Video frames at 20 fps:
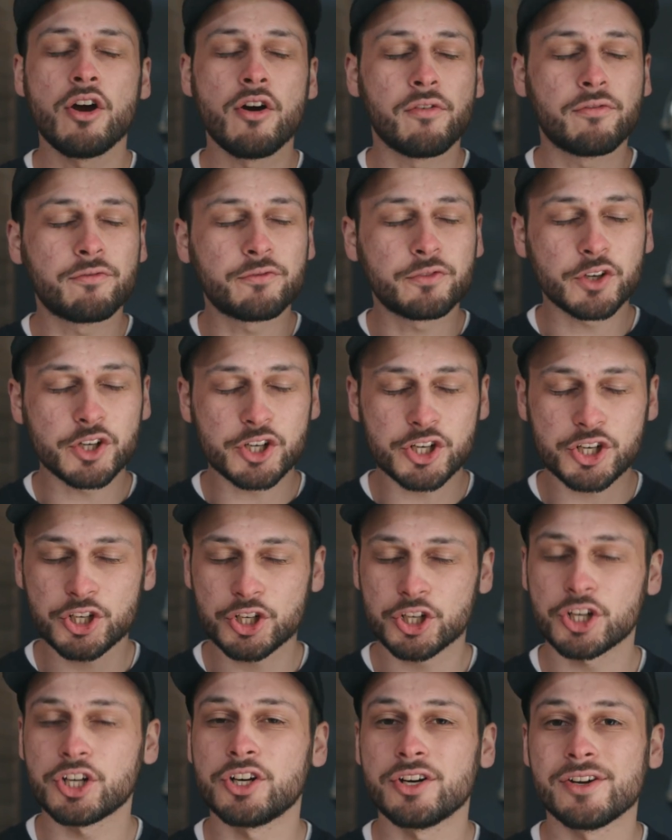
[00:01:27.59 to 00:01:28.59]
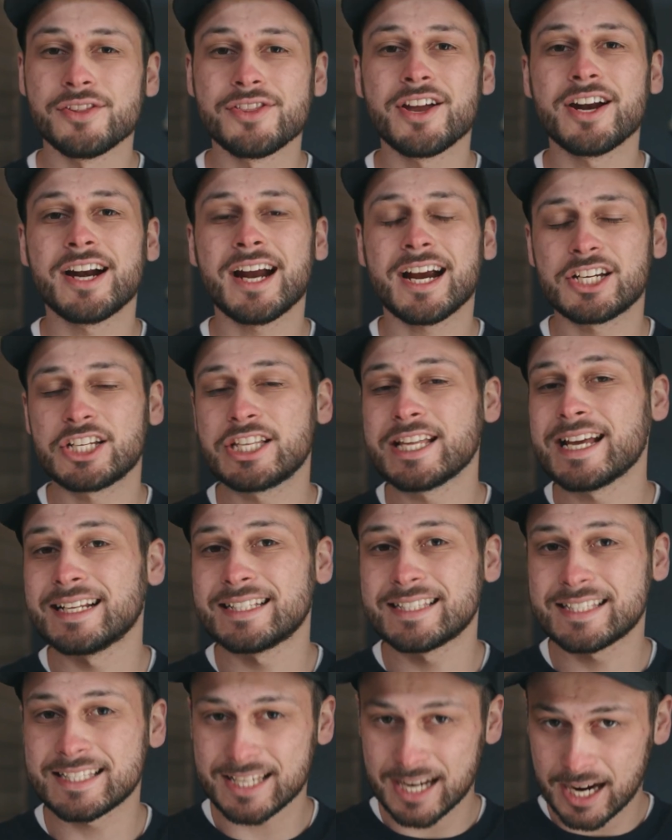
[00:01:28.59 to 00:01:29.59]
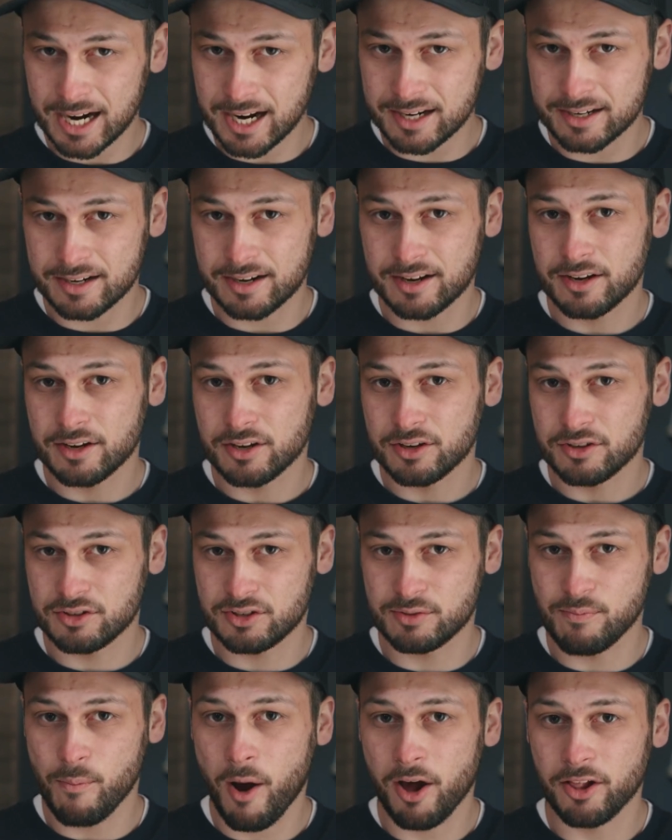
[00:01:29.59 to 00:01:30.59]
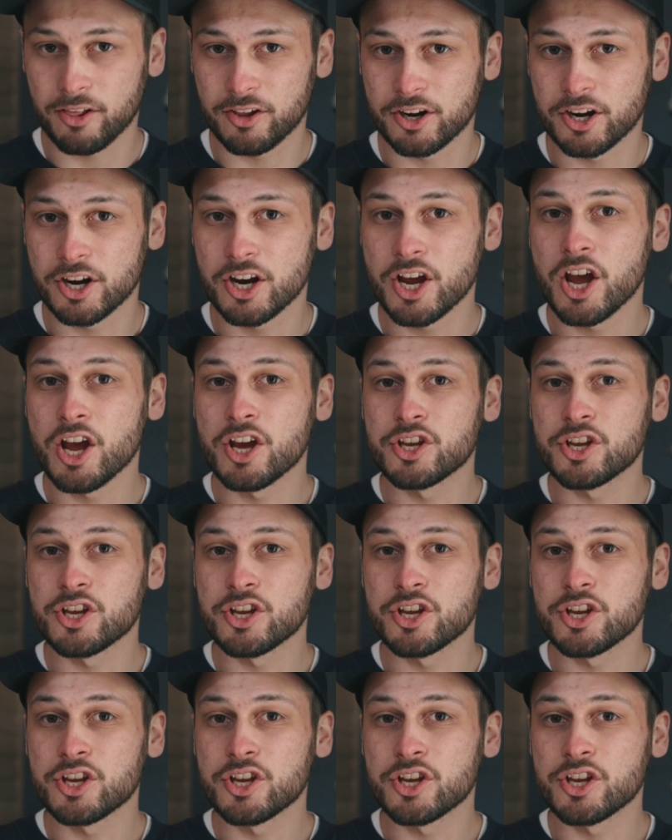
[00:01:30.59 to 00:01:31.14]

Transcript: For sure. They're actually a ton smaller.